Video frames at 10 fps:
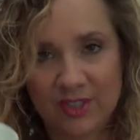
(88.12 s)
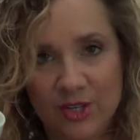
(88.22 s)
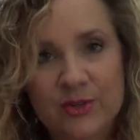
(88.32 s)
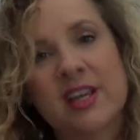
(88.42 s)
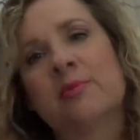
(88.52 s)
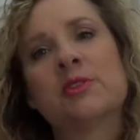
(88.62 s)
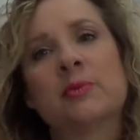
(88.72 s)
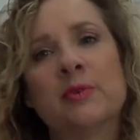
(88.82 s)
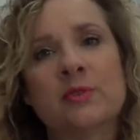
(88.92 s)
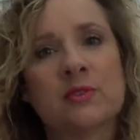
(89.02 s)
2
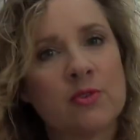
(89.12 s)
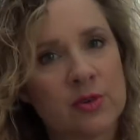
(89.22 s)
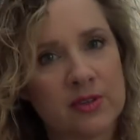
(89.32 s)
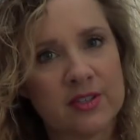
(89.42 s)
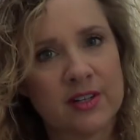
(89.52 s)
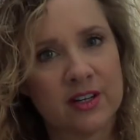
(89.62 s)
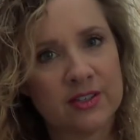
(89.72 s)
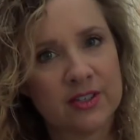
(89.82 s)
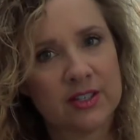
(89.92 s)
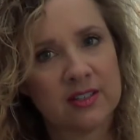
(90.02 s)
tablespoons of
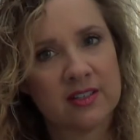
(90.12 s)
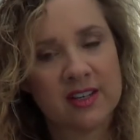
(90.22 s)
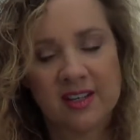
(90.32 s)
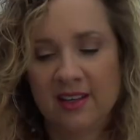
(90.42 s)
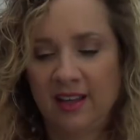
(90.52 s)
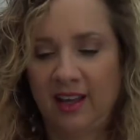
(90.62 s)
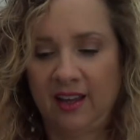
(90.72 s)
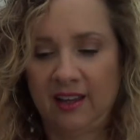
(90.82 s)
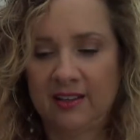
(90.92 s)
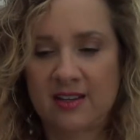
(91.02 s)
cornstarch,
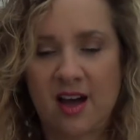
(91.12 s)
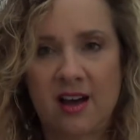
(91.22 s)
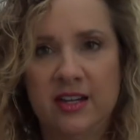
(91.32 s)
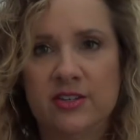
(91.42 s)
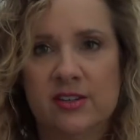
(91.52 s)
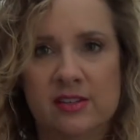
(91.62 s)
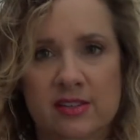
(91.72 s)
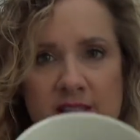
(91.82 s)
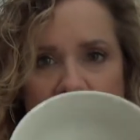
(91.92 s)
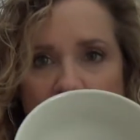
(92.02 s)
and I
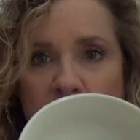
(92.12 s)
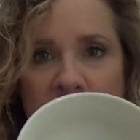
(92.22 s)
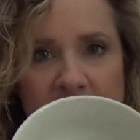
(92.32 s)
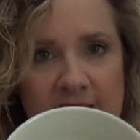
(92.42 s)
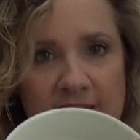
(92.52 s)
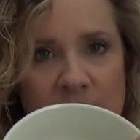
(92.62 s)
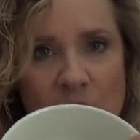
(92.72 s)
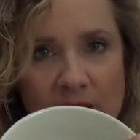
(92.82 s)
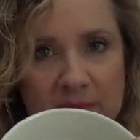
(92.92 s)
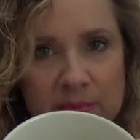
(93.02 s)
just mix it in a
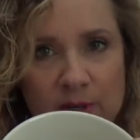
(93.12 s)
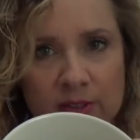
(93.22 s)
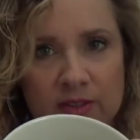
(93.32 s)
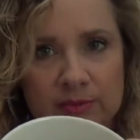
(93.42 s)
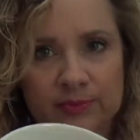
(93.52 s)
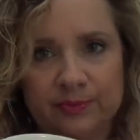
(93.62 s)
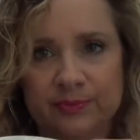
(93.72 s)
white bowl,